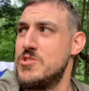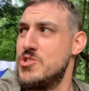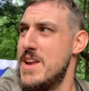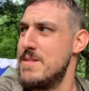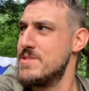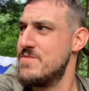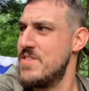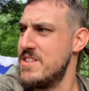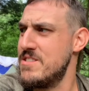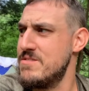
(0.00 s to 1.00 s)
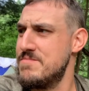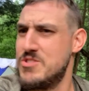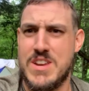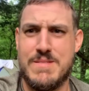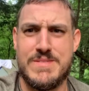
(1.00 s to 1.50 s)
Jamesville,
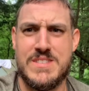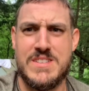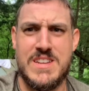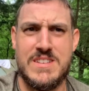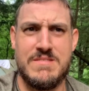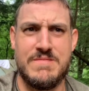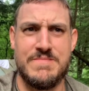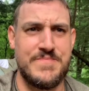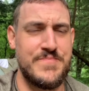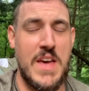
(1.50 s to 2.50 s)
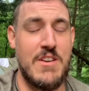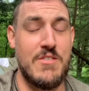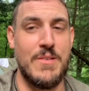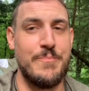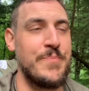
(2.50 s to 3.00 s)
Jameston, I don't
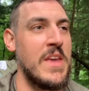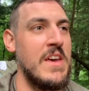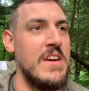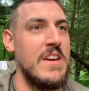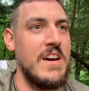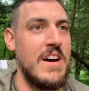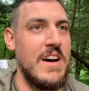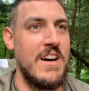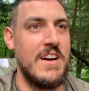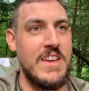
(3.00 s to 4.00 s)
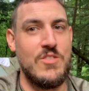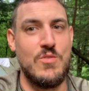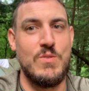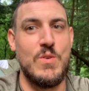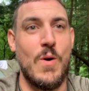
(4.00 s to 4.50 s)
know, uh, in
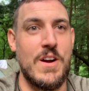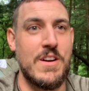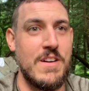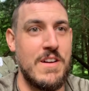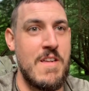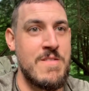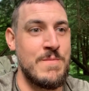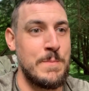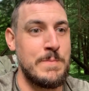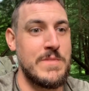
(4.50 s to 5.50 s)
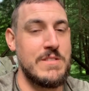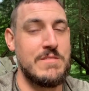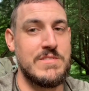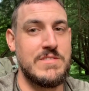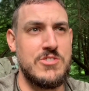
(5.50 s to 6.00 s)
New York,
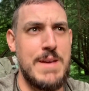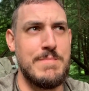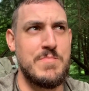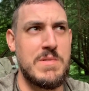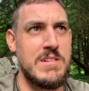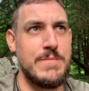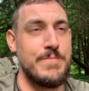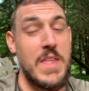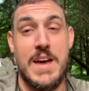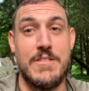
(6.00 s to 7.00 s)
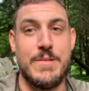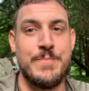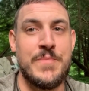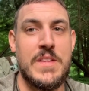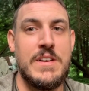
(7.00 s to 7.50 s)
Jamesburg, I don't know.
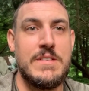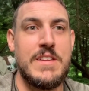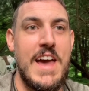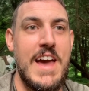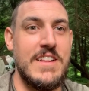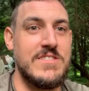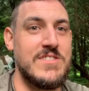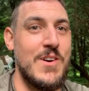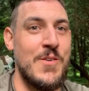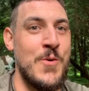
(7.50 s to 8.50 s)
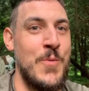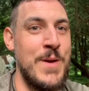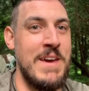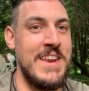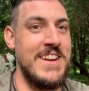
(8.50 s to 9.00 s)
And so we
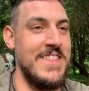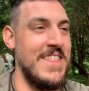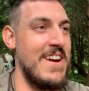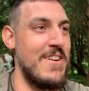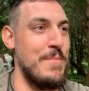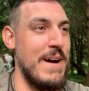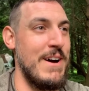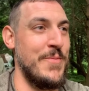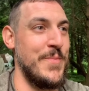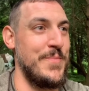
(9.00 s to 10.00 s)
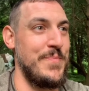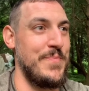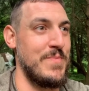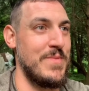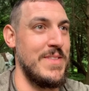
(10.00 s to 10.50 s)
made it in there about
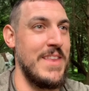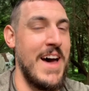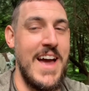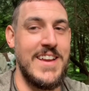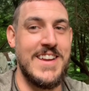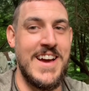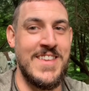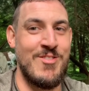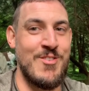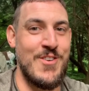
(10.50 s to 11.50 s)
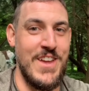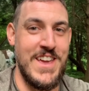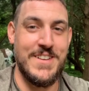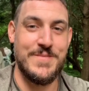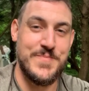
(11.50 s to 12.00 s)
9,
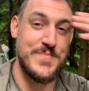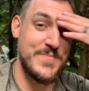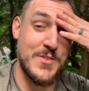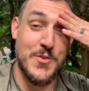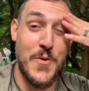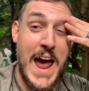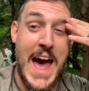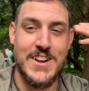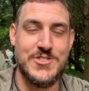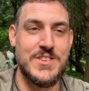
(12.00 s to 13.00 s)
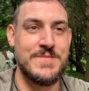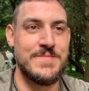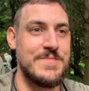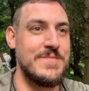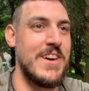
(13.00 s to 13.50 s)
9.30, crashed,
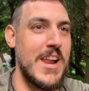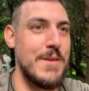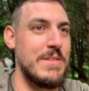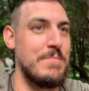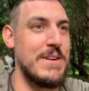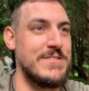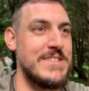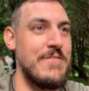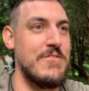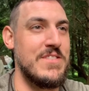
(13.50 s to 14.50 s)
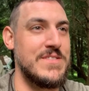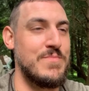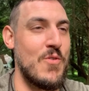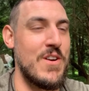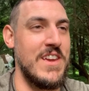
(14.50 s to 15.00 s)
got up about 7 this
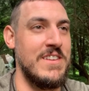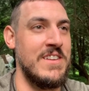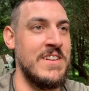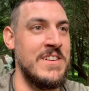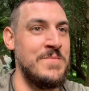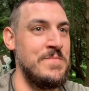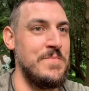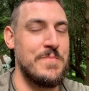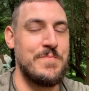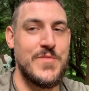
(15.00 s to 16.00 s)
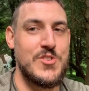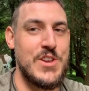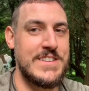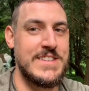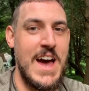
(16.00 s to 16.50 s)
morning,
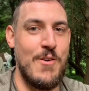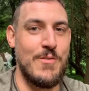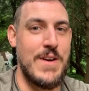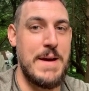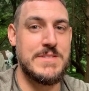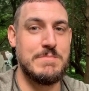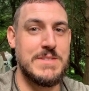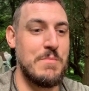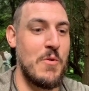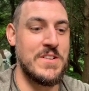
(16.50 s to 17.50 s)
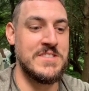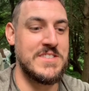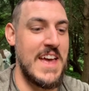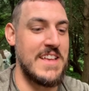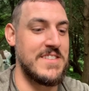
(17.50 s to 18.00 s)
checked out, grabbed some Tim Hortons,
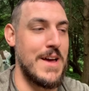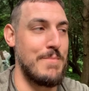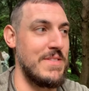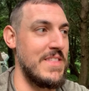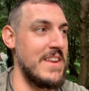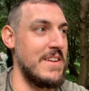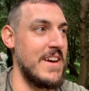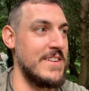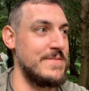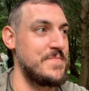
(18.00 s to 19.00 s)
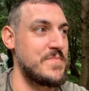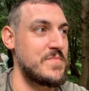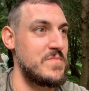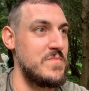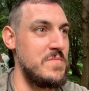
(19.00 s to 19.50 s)
gassed up, and then uh,
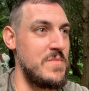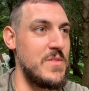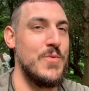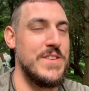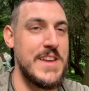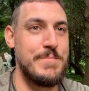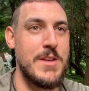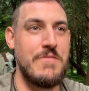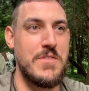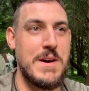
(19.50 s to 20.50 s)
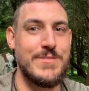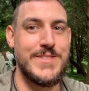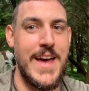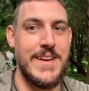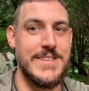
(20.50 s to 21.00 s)
we stepped off about
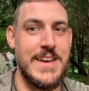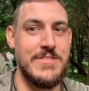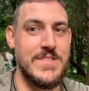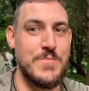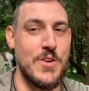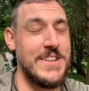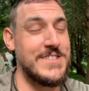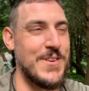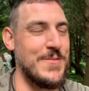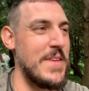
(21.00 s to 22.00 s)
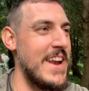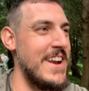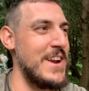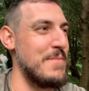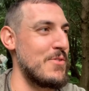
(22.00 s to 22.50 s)
10:10 this morning. So it
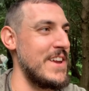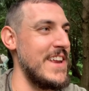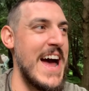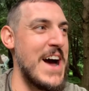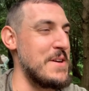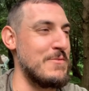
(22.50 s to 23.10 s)
ended up working out.